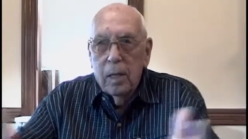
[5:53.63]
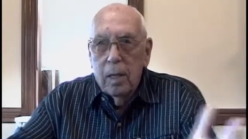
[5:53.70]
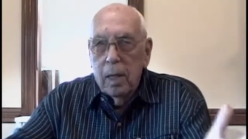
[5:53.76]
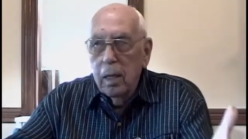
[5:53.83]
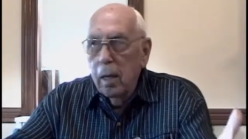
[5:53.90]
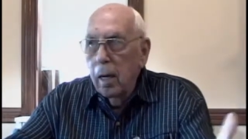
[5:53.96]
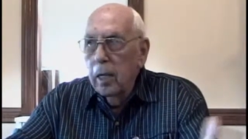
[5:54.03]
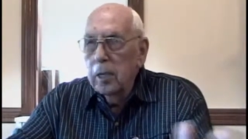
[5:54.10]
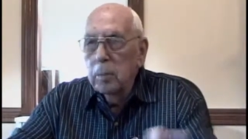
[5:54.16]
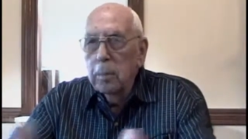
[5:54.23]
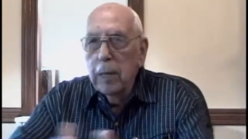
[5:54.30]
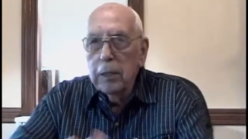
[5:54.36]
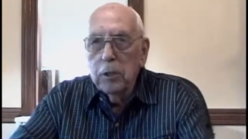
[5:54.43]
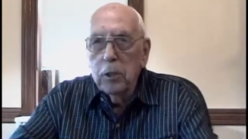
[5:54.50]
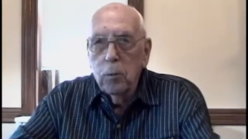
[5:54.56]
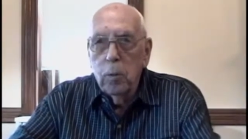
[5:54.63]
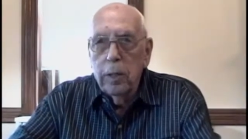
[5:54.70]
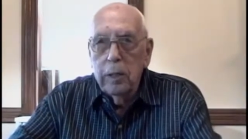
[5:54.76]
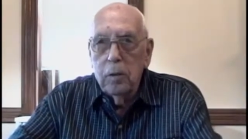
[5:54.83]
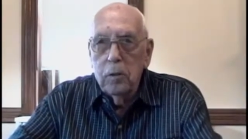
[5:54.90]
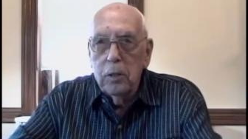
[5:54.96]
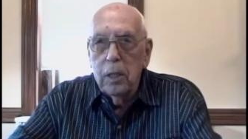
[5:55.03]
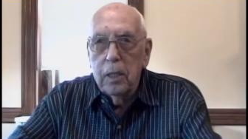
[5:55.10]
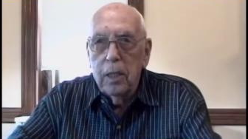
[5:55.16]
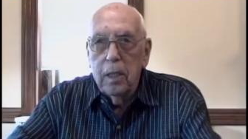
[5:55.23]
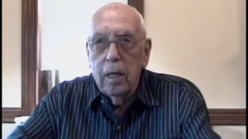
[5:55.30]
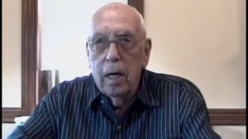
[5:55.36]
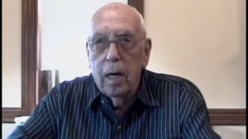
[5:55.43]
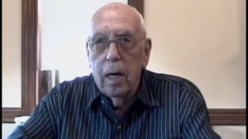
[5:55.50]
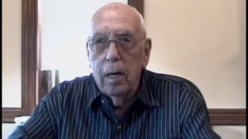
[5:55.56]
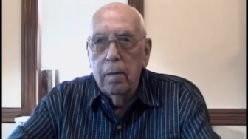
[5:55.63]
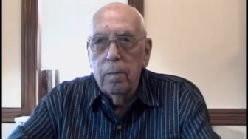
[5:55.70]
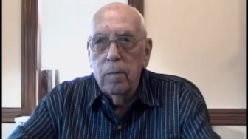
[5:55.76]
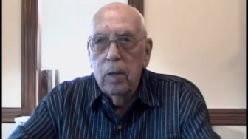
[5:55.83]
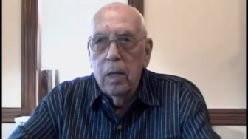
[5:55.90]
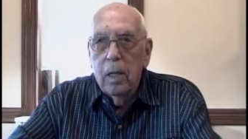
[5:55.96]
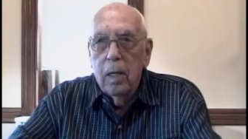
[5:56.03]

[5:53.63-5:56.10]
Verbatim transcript: large picture windows in the car.